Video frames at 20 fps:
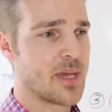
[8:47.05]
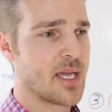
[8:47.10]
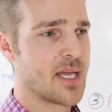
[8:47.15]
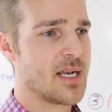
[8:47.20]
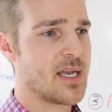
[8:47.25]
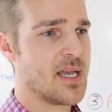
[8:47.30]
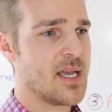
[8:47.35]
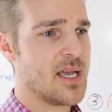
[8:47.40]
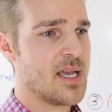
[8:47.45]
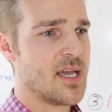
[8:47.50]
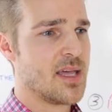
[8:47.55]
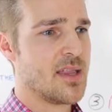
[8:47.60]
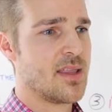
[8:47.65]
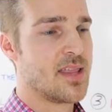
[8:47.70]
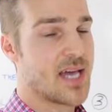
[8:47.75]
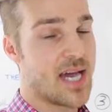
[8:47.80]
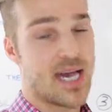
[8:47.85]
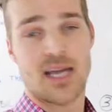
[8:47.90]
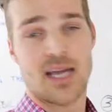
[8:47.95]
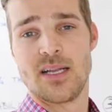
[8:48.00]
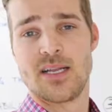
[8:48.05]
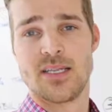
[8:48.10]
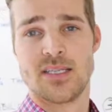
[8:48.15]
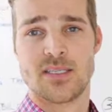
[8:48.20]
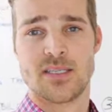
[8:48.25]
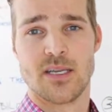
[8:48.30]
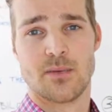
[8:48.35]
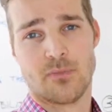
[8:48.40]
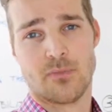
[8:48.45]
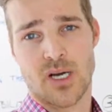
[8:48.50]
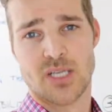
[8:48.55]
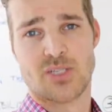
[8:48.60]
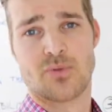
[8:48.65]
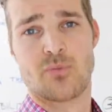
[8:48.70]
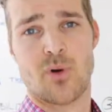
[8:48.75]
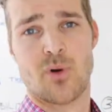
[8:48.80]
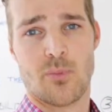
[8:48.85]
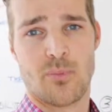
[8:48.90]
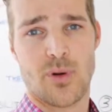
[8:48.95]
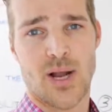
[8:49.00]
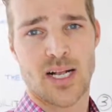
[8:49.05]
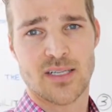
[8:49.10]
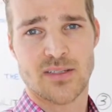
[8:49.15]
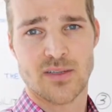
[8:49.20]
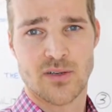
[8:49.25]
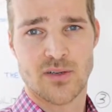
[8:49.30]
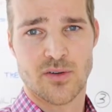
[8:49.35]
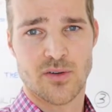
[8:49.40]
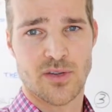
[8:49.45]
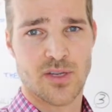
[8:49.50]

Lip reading: And that is much more practical.